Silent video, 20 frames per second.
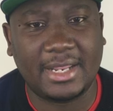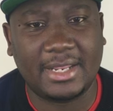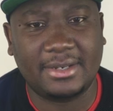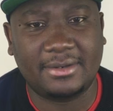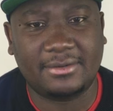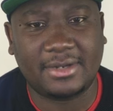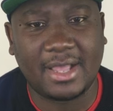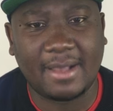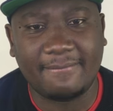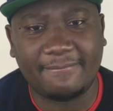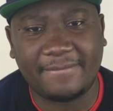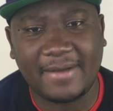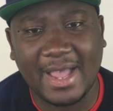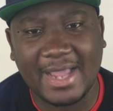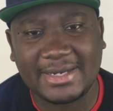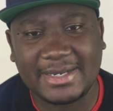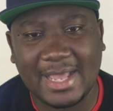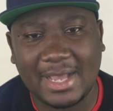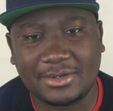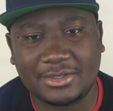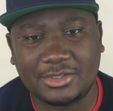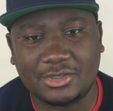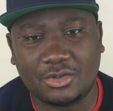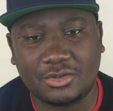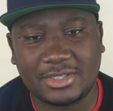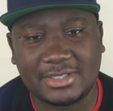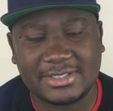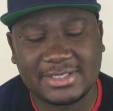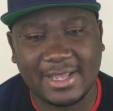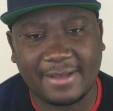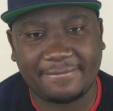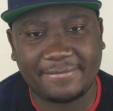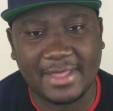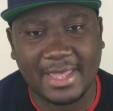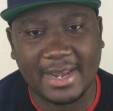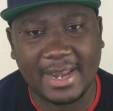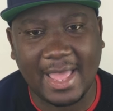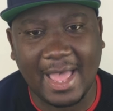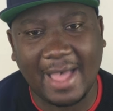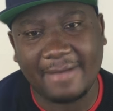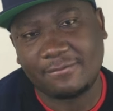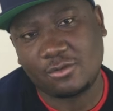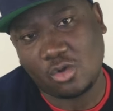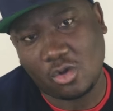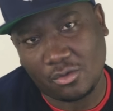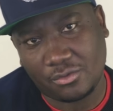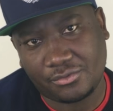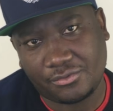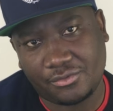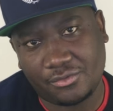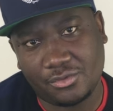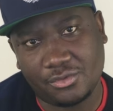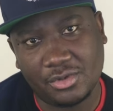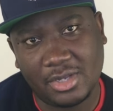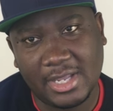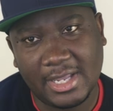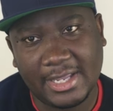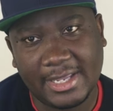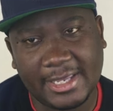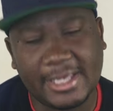you come find out, you know, the stuff that I've gone through,